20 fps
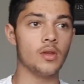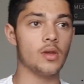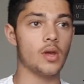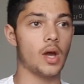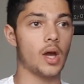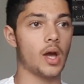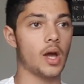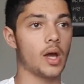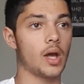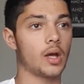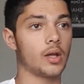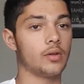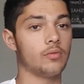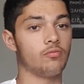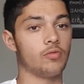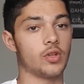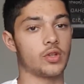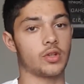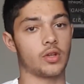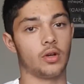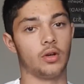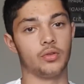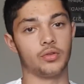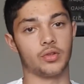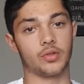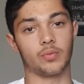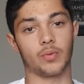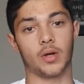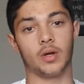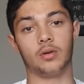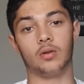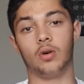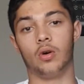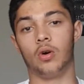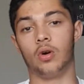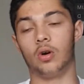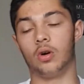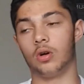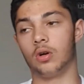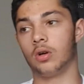And wrist curls as well.
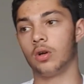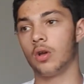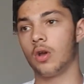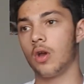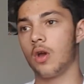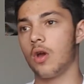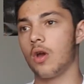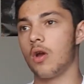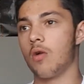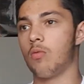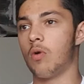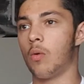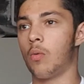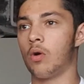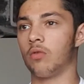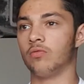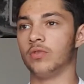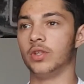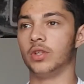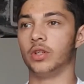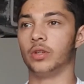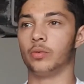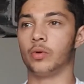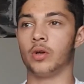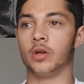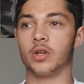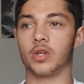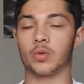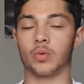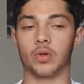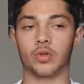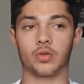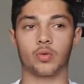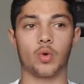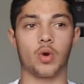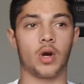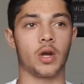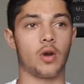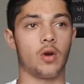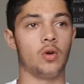Or what really works, what's
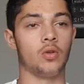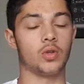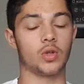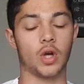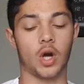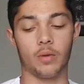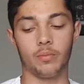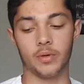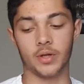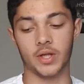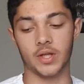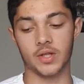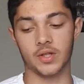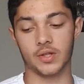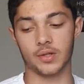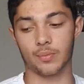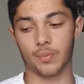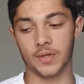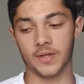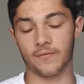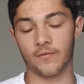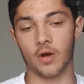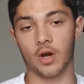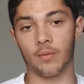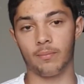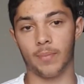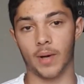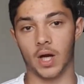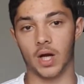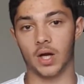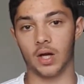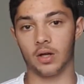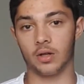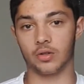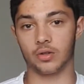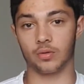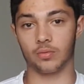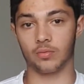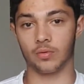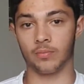quite uncommon, is when you've got a
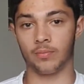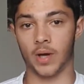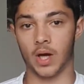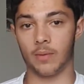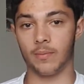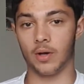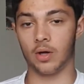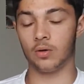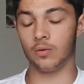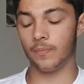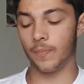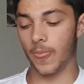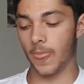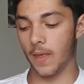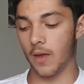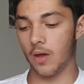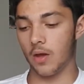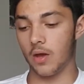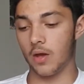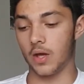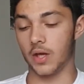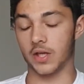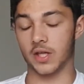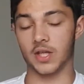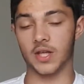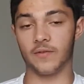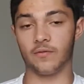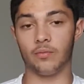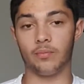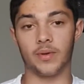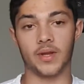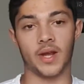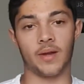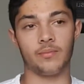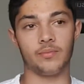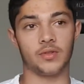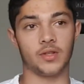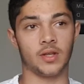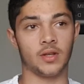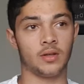barbell, it can even be
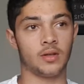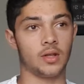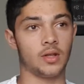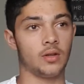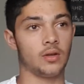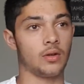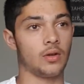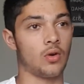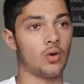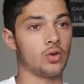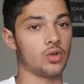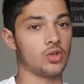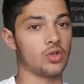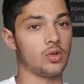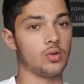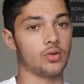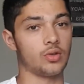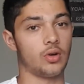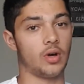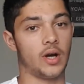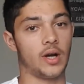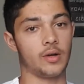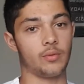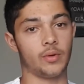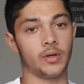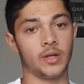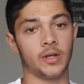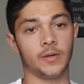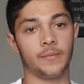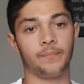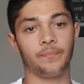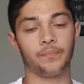empty, or just use a lightweight.